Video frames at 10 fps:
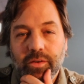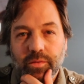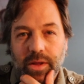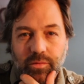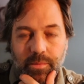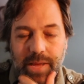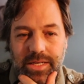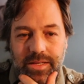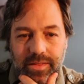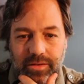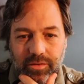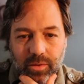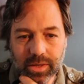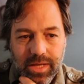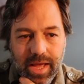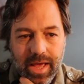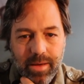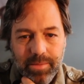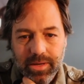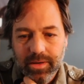transformation that is going to
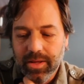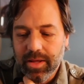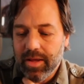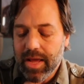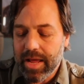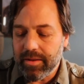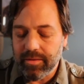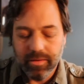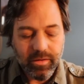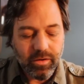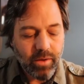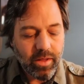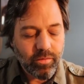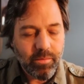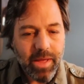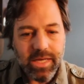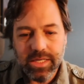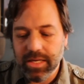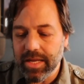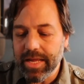happen. And the
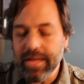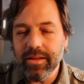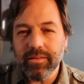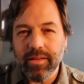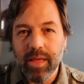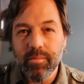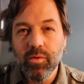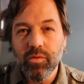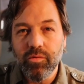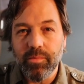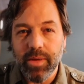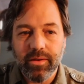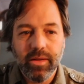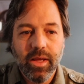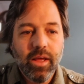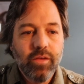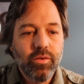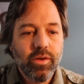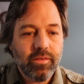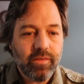transformation is a movement,
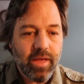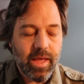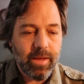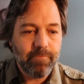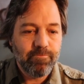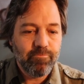you could say,